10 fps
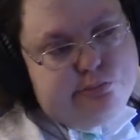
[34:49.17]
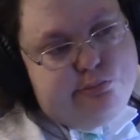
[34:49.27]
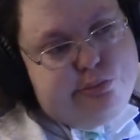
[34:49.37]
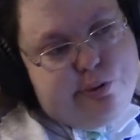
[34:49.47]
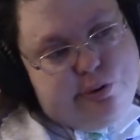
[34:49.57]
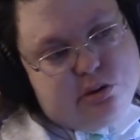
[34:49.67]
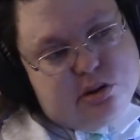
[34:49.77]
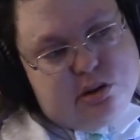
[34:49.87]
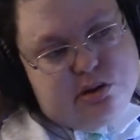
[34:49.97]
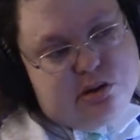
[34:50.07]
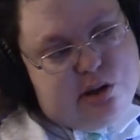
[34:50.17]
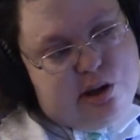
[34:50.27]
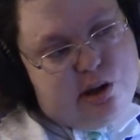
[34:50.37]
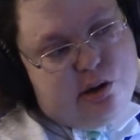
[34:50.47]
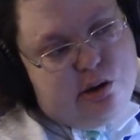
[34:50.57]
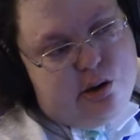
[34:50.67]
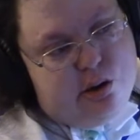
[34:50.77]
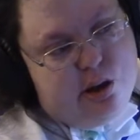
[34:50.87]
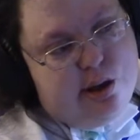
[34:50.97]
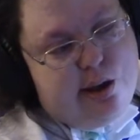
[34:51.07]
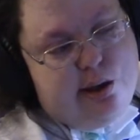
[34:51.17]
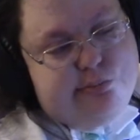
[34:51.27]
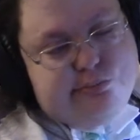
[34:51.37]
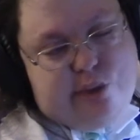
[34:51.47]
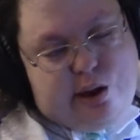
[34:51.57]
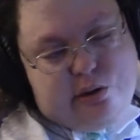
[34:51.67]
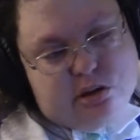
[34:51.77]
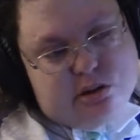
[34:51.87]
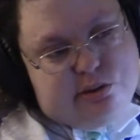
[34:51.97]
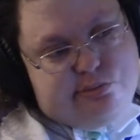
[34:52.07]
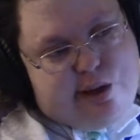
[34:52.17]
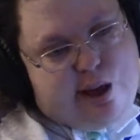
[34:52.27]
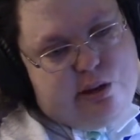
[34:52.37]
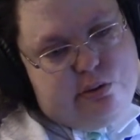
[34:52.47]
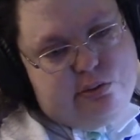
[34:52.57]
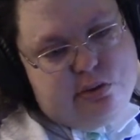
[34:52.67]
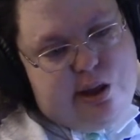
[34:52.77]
bruises that you're embarrassed about,